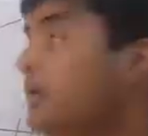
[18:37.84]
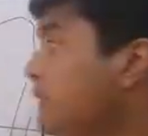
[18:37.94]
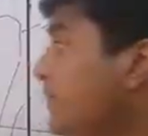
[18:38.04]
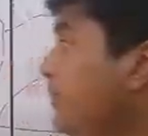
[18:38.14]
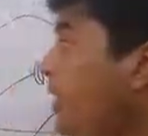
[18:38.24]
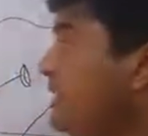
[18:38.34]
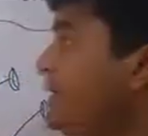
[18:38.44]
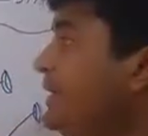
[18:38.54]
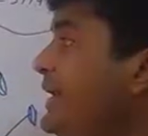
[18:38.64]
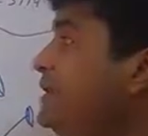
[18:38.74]
the
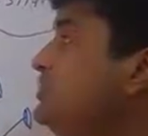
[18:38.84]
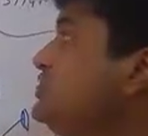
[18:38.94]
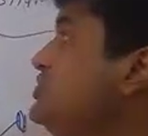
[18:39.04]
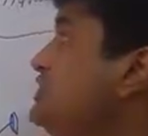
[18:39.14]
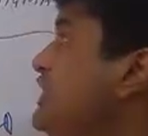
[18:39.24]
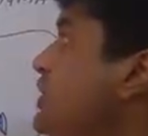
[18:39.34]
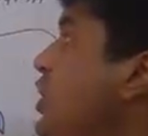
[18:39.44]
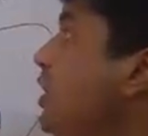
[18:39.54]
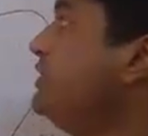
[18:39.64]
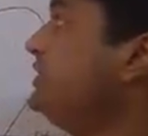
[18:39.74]
pollen grains which sit
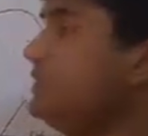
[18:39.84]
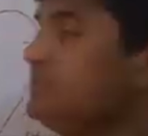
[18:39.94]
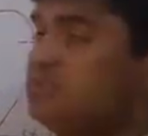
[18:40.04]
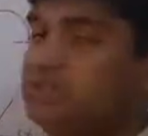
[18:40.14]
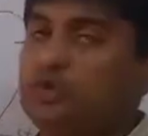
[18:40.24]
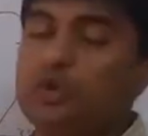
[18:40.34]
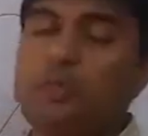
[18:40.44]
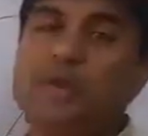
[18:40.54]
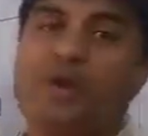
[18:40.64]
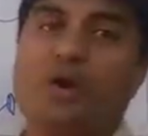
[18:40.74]
on this should
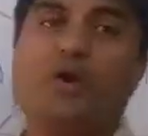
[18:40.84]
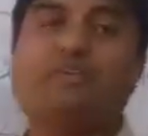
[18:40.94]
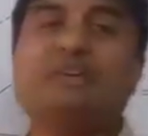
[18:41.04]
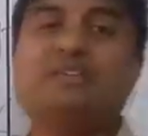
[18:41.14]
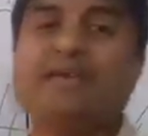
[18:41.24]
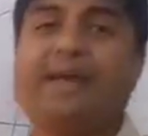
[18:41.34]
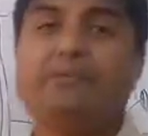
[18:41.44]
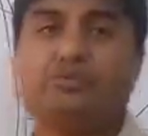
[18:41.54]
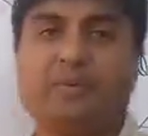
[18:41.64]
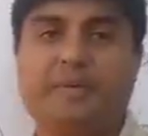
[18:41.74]
be of the same
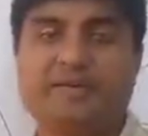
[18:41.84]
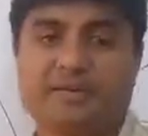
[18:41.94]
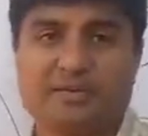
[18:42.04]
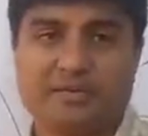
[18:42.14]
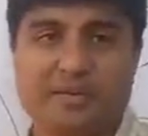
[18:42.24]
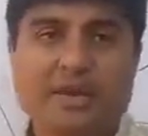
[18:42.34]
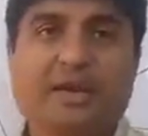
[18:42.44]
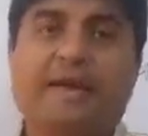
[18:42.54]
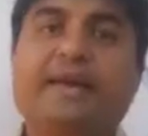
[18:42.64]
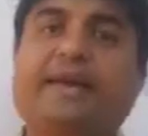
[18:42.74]
species.
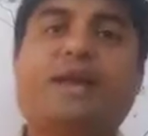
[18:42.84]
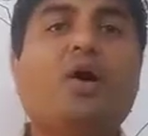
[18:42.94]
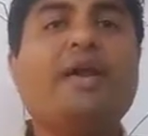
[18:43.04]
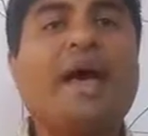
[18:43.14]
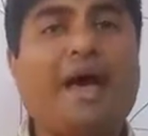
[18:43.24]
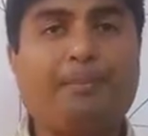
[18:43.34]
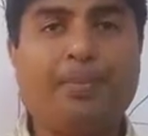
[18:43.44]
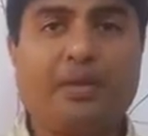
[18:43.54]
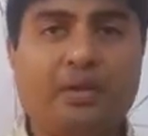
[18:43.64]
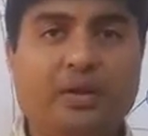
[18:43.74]
It cannot
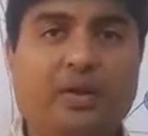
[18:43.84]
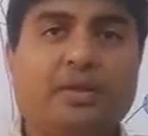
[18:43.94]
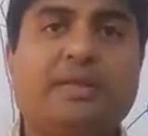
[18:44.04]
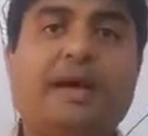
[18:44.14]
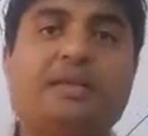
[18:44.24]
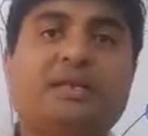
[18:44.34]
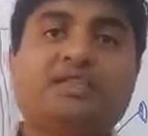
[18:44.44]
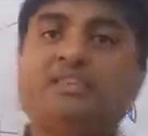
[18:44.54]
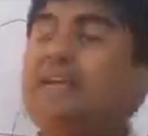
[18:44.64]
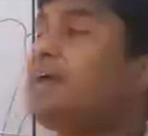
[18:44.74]
happen that the
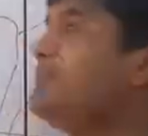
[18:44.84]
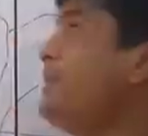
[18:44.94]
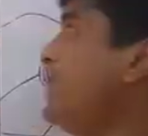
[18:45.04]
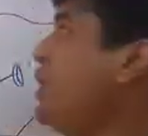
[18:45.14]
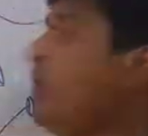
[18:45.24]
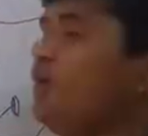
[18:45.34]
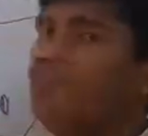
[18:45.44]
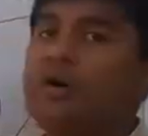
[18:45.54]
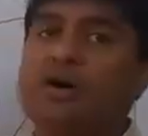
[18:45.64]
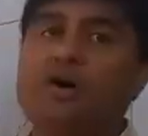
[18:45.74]
stigma
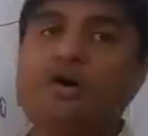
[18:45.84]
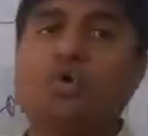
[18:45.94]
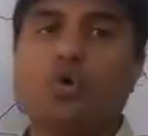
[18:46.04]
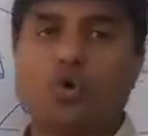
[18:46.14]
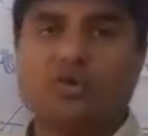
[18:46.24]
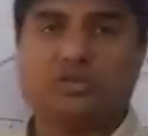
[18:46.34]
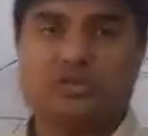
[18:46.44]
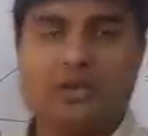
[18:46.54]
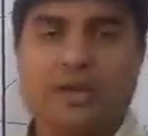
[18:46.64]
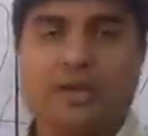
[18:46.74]
of a
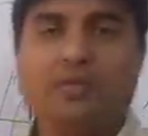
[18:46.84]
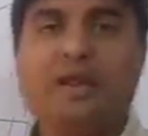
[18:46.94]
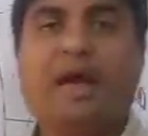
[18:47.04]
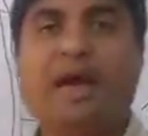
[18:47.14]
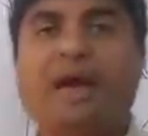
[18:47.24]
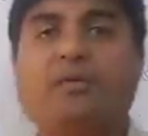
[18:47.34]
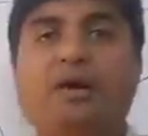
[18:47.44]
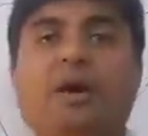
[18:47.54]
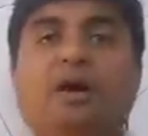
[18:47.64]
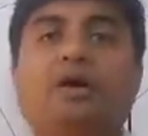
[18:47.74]
rose will
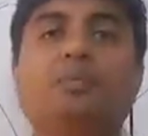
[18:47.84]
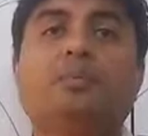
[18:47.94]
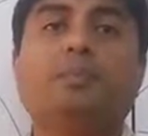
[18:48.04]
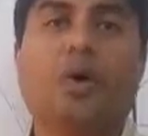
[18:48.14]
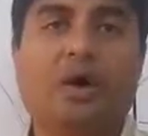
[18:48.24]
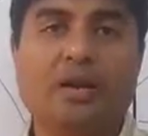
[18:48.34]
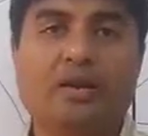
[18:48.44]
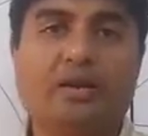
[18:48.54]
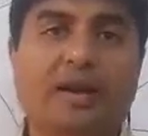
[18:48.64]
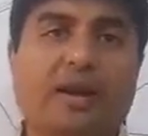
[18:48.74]
have a
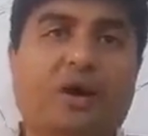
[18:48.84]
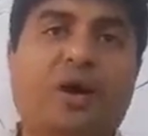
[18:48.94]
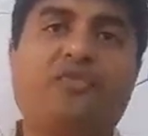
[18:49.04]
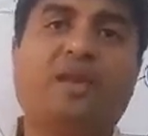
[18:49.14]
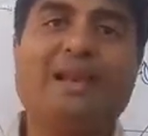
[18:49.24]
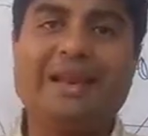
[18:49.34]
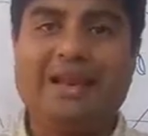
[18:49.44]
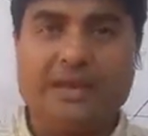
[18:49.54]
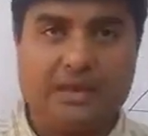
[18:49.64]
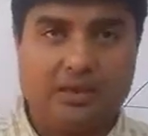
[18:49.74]
pollen grain of a
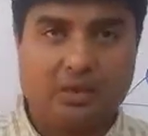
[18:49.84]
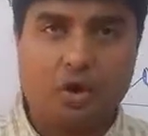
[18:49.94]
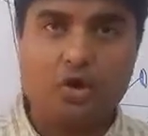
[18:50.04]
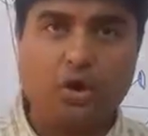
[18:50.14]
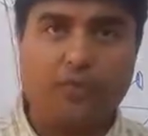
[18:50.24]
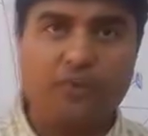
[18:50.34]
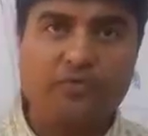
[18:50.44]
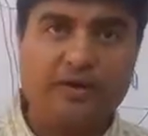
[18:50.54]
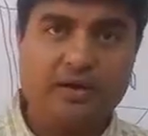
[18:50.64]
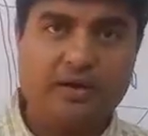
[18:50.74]
lily on top
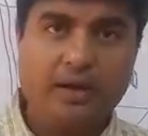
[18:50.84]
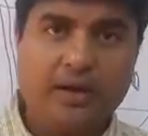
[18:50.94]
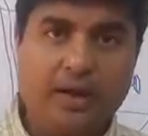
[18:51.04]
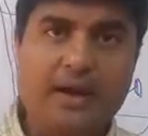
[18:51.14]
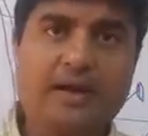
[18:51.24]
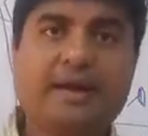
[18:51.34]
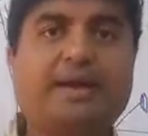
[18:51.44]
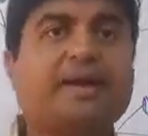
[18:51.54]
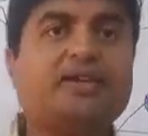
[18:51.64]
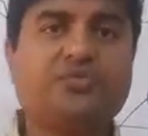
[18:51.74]
of it and
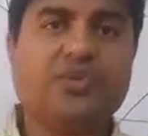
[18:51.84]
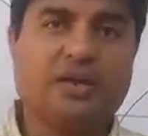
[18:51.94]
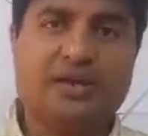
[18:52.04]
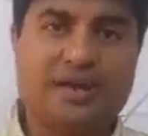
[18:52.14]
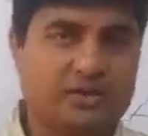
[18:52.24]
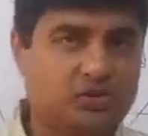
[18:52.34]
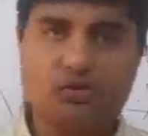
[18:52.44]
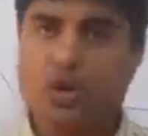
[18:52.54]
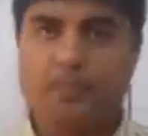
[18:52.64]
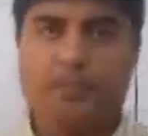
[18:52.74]
it gets
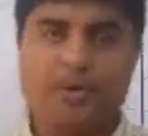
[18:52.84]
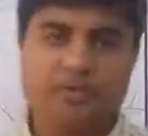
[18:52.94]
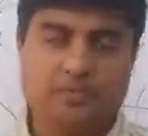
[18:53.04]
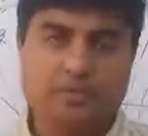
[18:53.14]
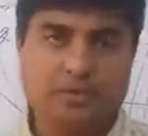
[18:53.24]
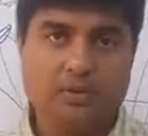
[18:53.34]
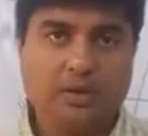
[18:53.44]
fertilized. Not possible.